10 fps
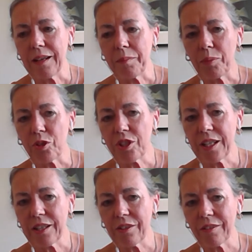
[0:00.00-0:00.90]
uh, mm-hmm.
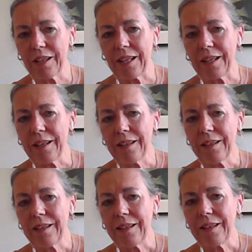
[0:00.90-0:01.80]
particularly
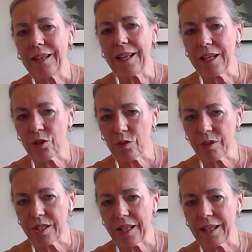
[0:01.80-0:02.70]

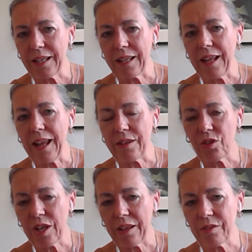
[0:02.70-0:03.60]
interesting and
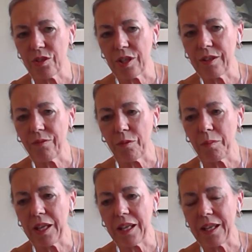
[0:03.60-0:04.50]
challenging for
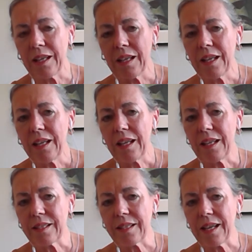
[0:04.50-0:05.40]
me
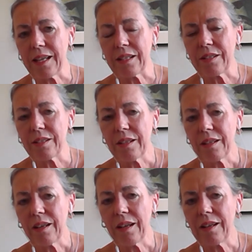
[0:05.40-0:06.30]
is that
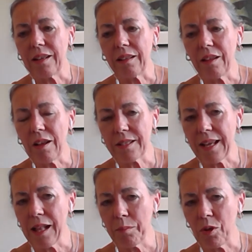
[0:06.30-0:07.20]
uh, Los
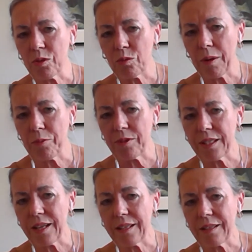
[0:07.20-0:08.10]
Alamos
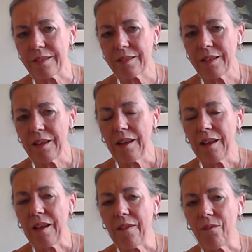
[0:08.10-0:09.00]
represents
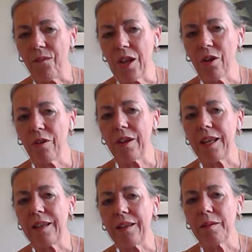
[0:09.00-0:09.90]
a
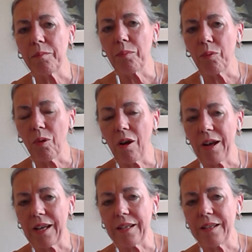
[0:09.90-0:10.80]
very
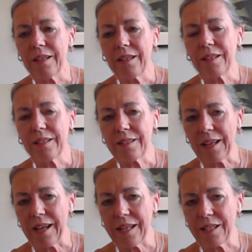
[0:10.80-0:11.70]
broad
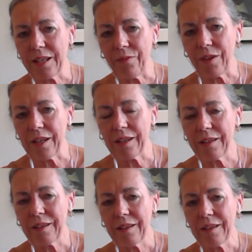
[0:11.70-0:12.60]

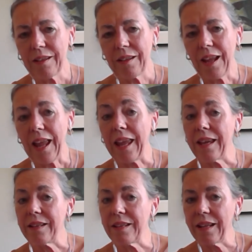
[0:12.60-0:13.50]
scientific
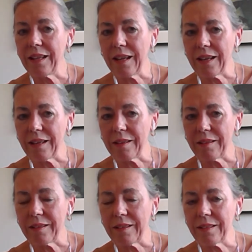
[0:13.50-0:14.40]
and
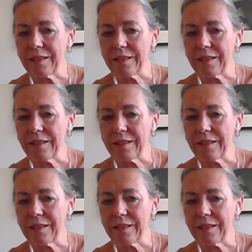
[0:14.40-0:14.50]
uh,